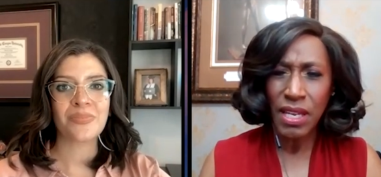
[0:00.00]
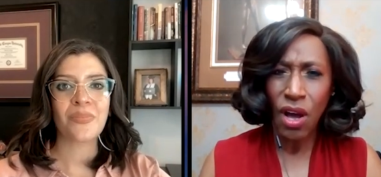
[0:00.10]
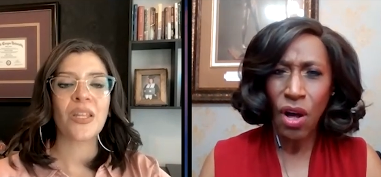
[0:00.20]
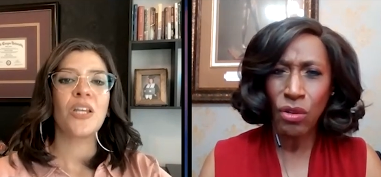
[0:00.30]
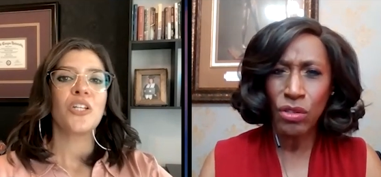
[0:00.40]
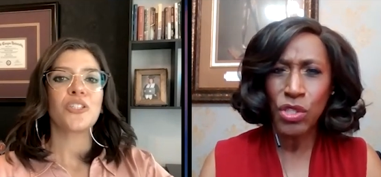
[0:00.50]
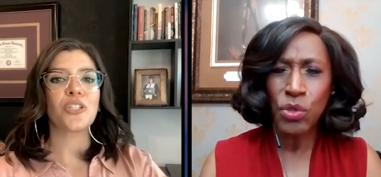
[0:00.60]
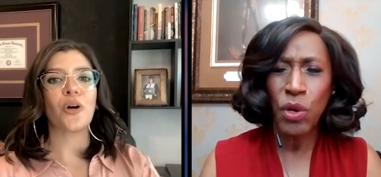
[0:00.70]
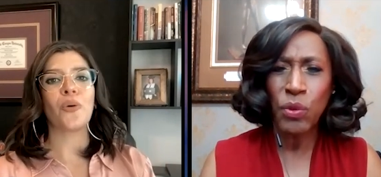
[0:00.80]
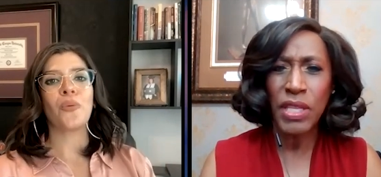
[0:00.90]
Speaker 1: at all, or do
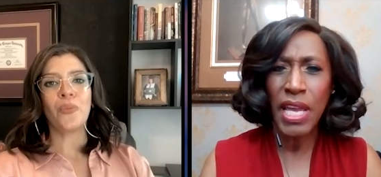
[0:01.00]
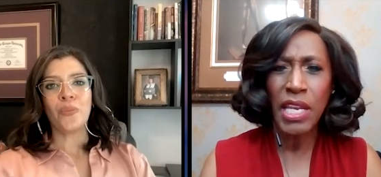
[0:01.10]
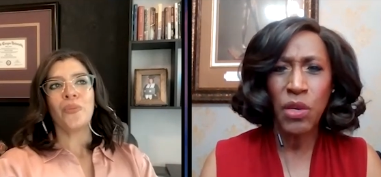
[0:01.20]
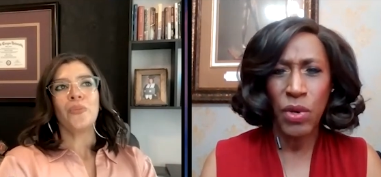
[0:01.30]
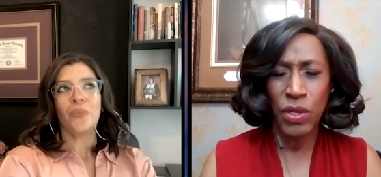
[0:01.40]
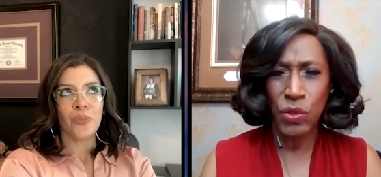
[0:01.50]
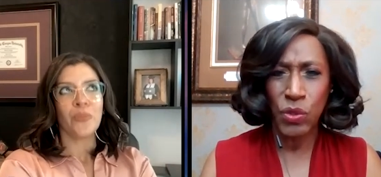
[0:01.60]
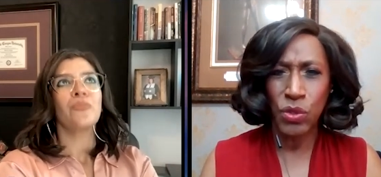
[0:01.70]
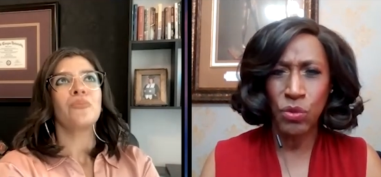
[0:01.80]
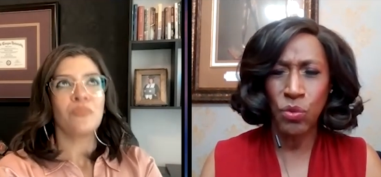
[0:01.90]
so, you work with anyone
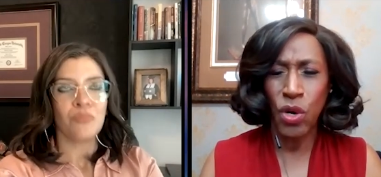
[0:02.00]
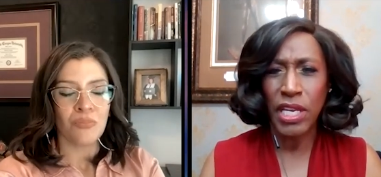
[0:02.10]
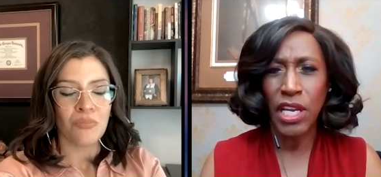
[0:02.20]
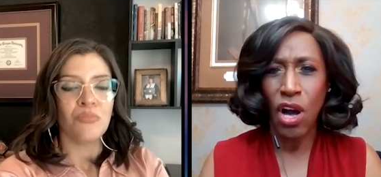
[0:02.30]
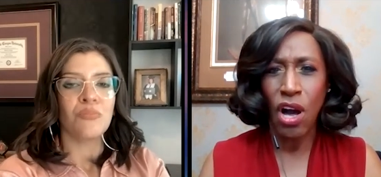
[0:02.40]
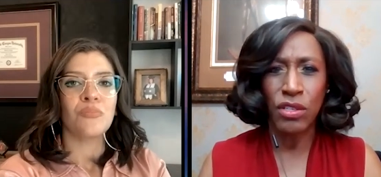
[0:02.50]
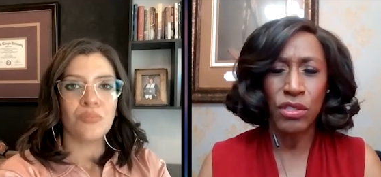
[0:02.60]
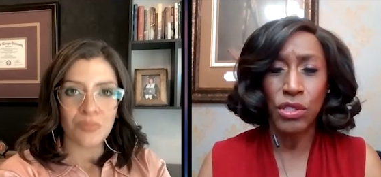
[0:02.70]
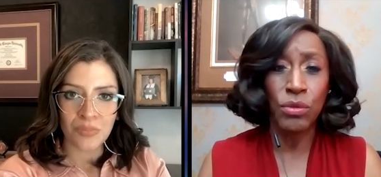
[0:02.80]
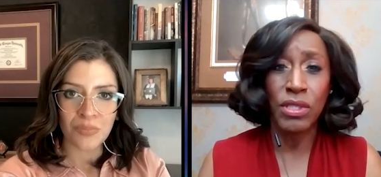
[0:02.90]
who's working on
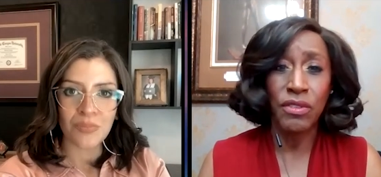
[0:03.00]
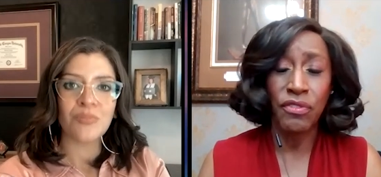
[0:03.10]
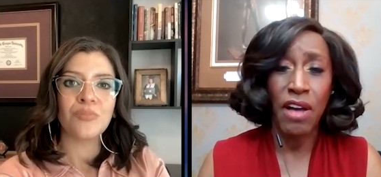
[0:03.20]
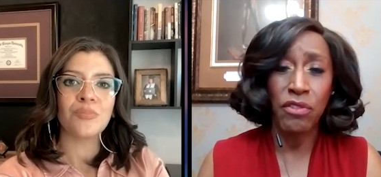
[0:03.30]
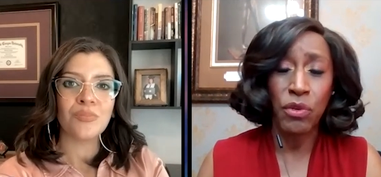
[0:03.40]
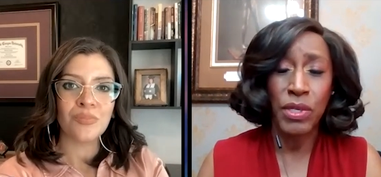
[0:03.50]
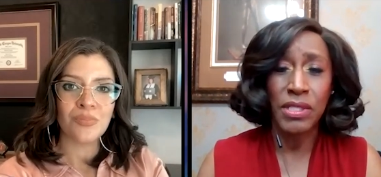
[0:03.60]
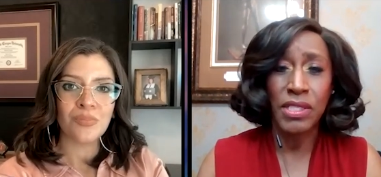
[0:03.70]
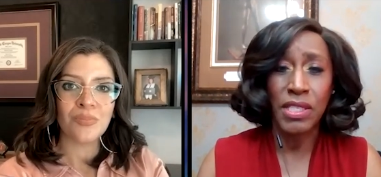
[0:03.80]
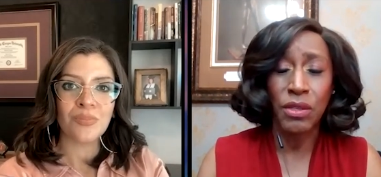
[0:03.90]
or doing a
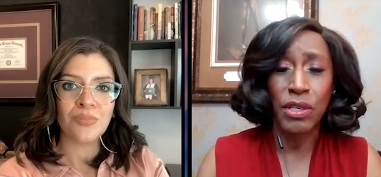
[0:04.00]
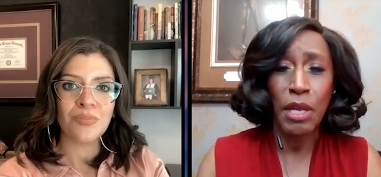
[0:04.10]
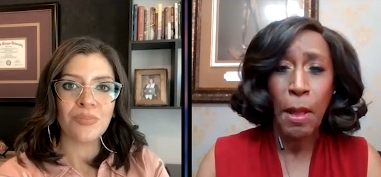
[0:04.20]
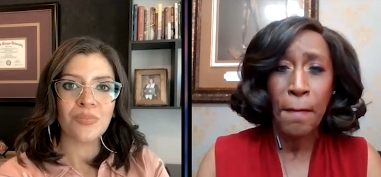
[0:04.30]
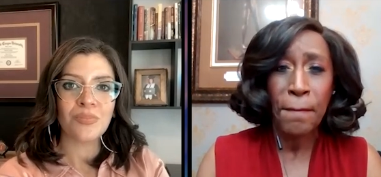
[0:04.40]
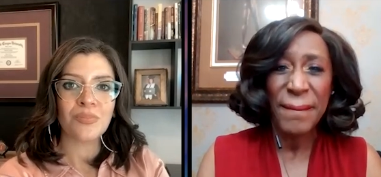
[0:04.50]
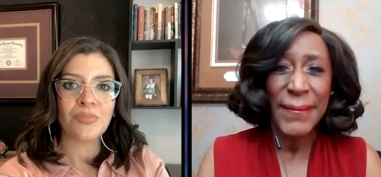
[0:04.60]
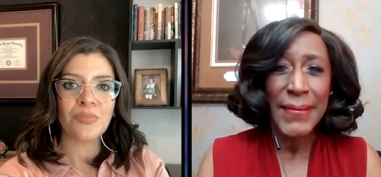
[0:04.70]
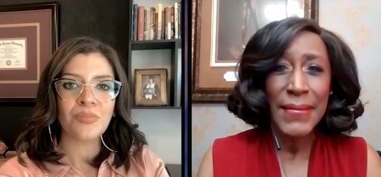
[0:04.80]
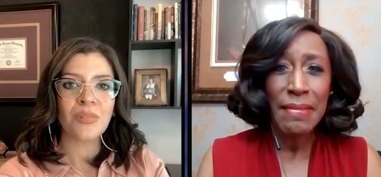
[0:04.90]
501c3?
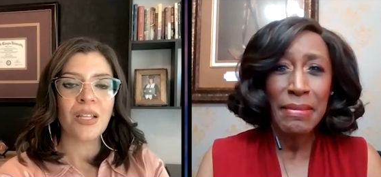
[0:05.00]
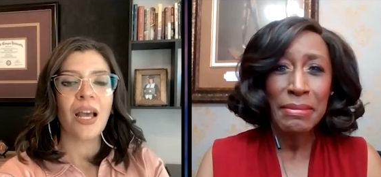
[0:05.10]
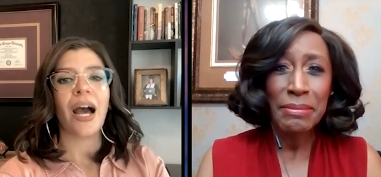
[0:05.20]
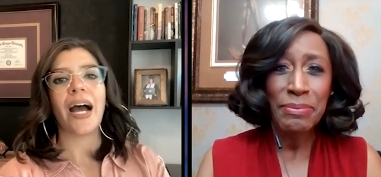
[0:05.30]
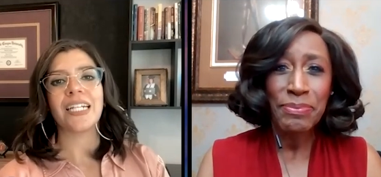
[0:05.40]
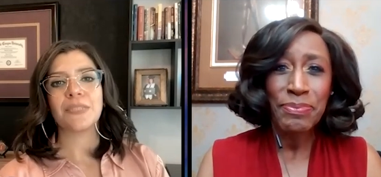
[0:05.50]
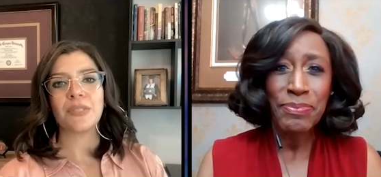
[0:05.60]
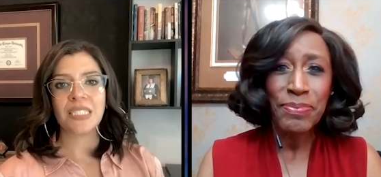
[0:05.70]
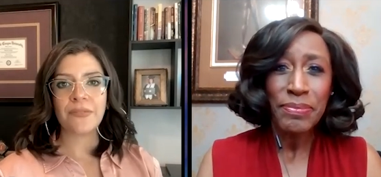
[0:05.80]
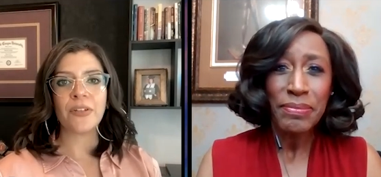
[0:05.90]
Speaker 2: I
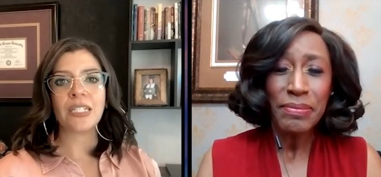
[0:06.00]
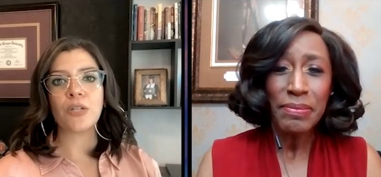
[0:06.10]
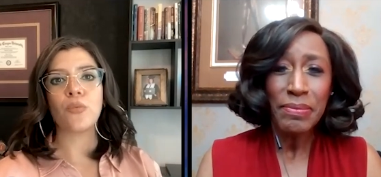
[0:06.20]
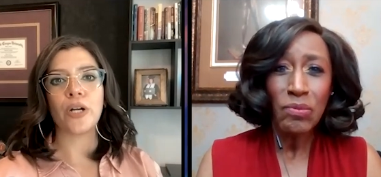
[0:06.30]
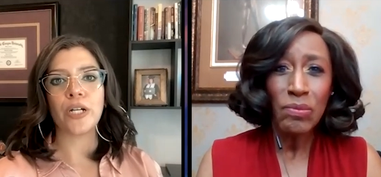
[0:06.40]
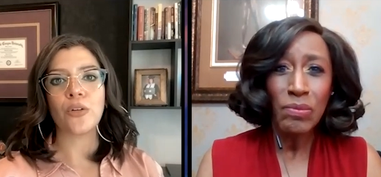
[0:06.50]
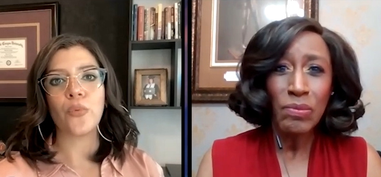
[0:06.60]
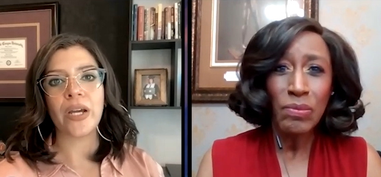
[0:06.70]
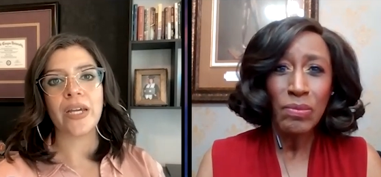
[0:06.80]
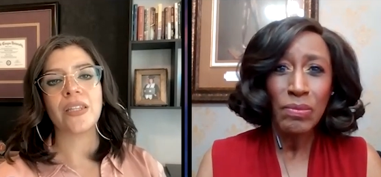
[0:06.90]
specifically work
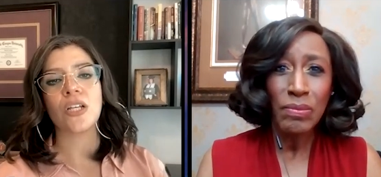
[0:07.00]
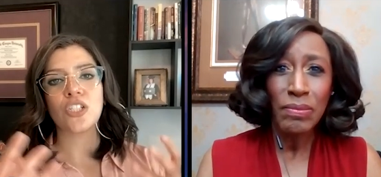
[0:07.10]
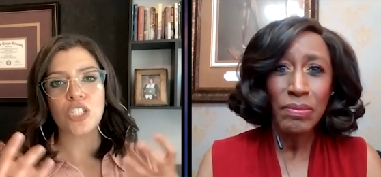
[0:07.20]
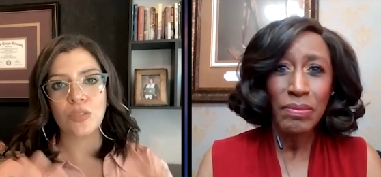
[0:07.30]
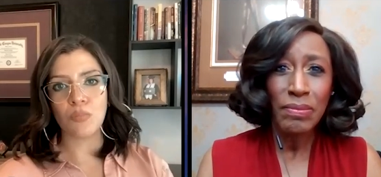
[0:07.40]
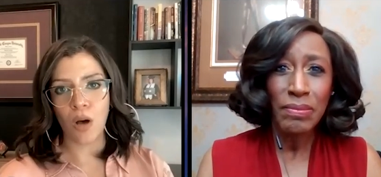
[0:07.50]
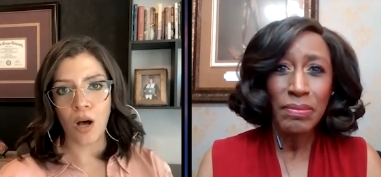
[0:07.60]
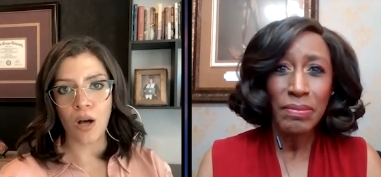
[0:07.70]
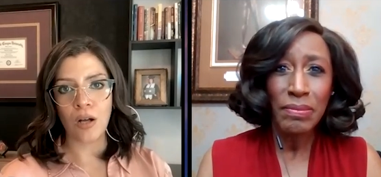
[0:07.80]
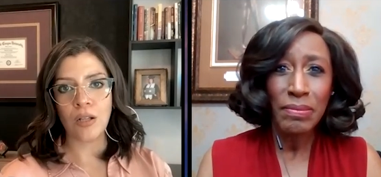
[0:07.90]
with
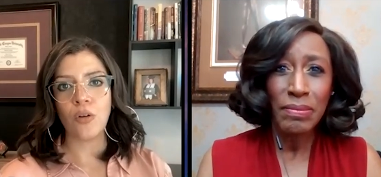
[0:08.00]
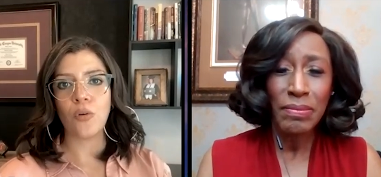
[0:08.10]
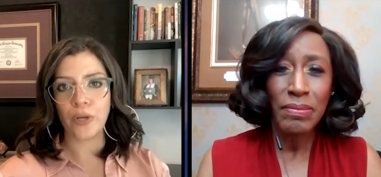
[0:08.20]
small